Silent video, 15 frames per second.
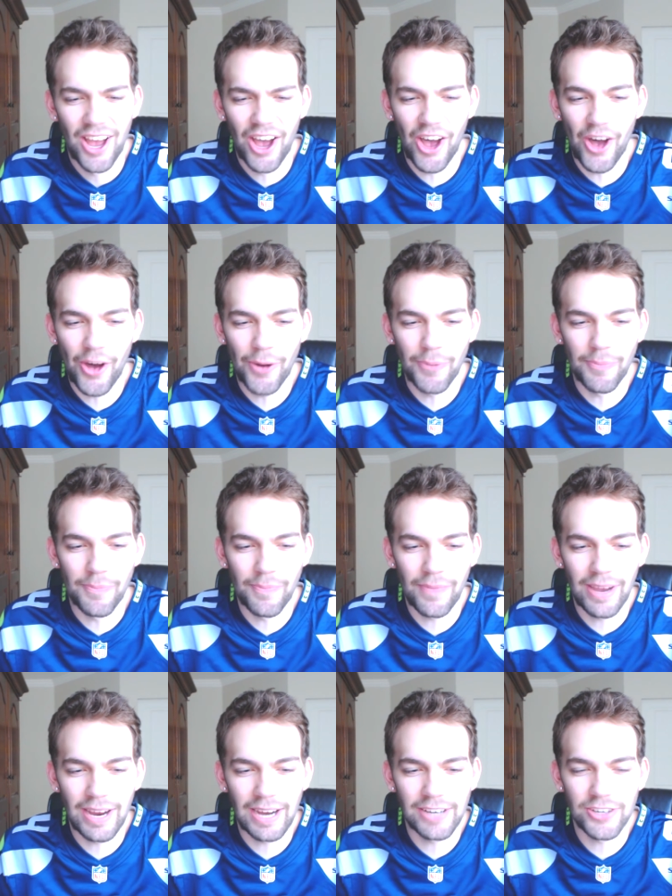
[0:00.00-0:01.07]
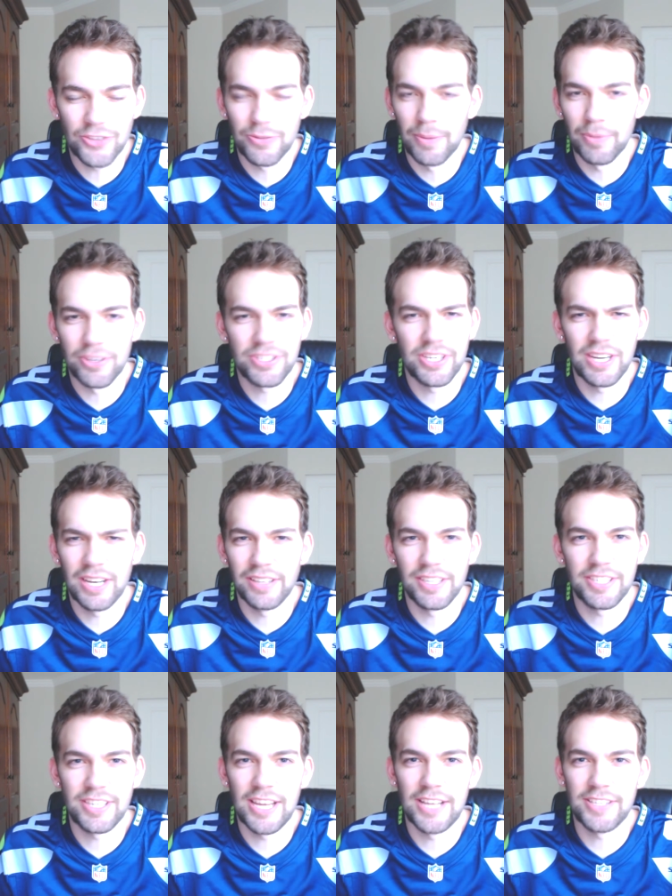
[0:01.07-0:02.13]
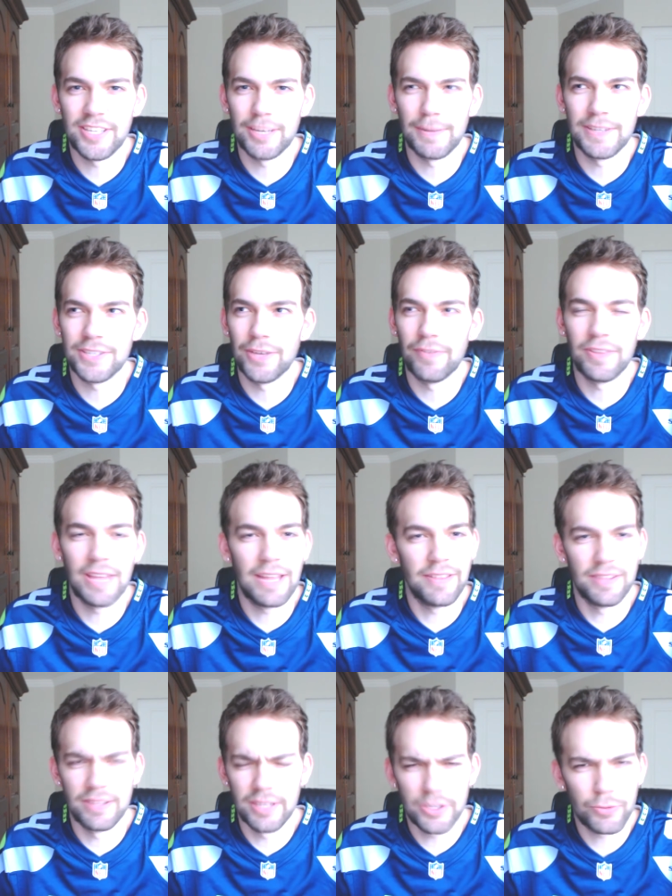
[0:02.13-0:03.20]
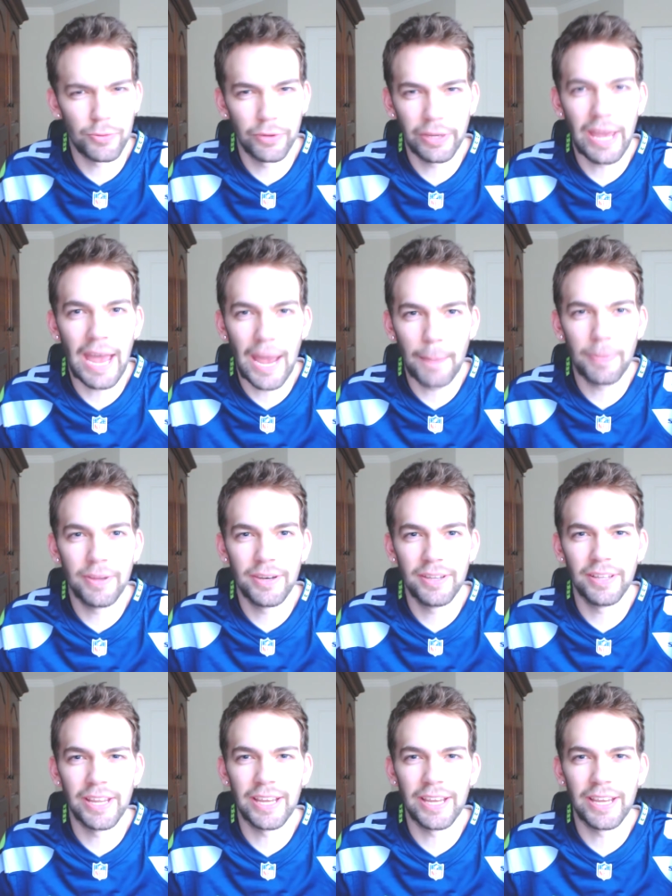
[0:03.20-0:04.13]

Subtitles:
I just remember sitting in the stands thinking to myself, did this really happen?